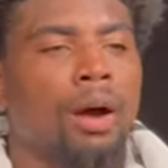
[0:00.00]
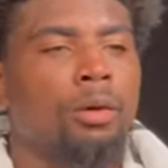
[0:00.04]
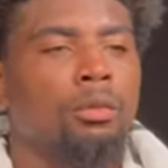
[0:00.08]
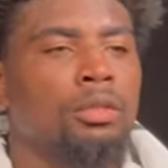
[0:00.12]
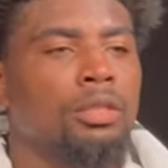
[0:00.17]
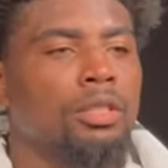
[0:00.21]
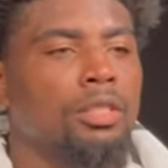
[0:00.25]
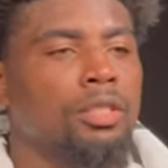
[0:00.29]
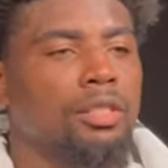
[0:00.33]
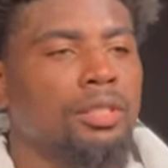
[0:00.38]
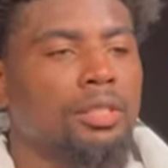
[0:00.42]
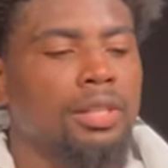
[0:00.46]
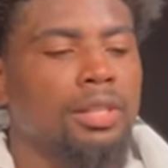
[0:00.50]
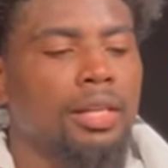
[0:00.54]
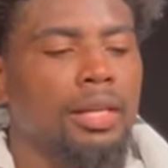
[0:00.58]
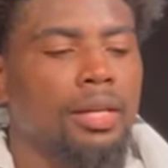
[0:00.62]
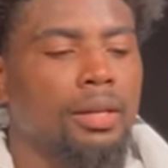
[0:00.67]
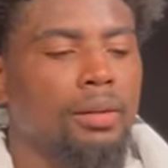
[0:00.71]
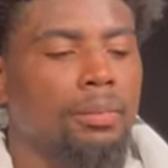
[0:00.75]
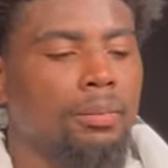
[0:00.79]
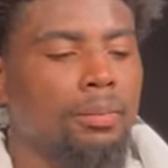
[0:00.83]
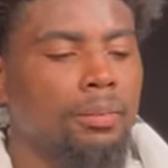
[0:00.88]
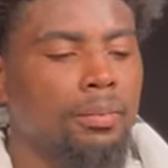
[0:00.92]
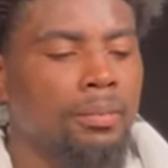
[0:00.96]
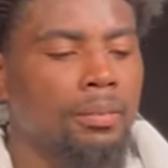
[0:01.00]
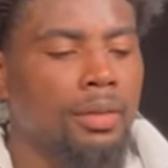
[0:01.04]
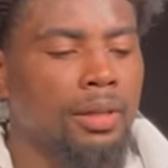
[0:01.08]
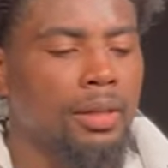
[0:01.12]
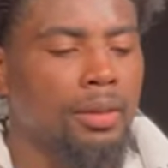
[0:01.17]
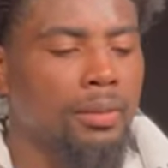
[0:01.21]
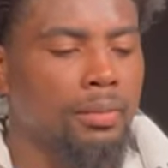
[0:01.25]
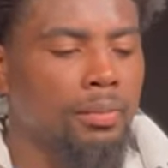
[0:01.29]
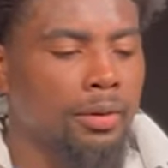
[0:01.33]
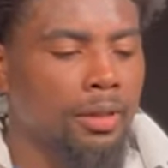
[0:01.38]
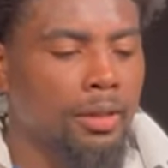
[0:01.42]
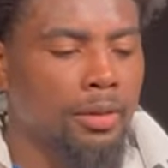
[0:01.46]
I would just say,
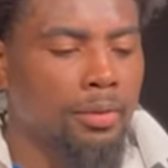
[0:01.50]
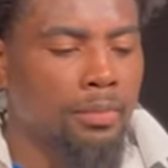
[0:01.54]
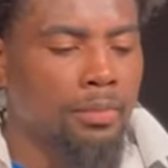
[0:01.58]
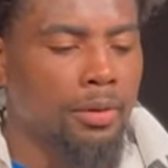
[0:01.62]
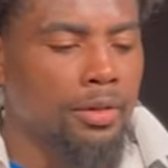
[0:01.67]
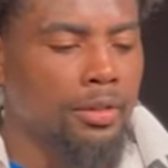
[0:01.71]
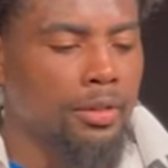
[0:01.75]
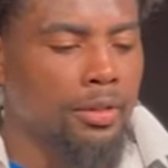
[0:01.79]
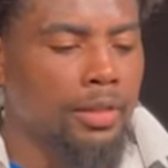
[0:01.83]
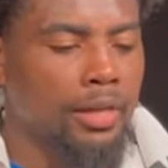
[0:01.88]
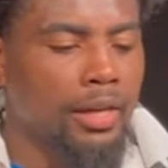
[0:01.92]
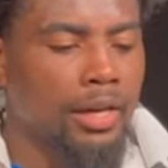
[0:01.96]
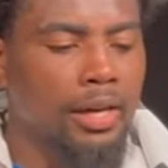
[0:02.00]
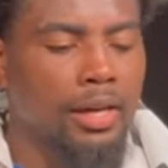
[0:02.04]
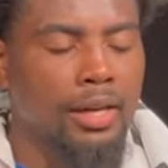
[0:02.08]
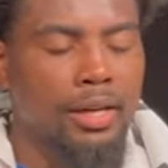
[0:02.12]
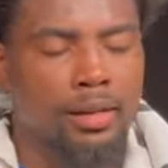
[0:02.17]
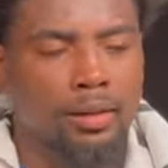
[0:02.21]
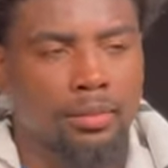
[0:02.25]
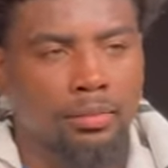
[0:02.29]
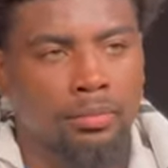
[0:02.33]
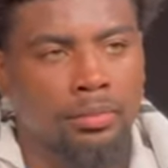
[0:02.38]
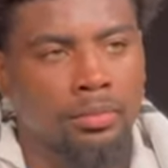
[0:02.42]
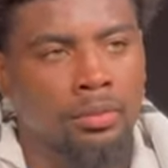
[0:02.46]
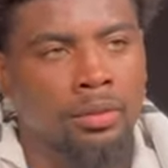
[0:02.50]
me being the person that I am,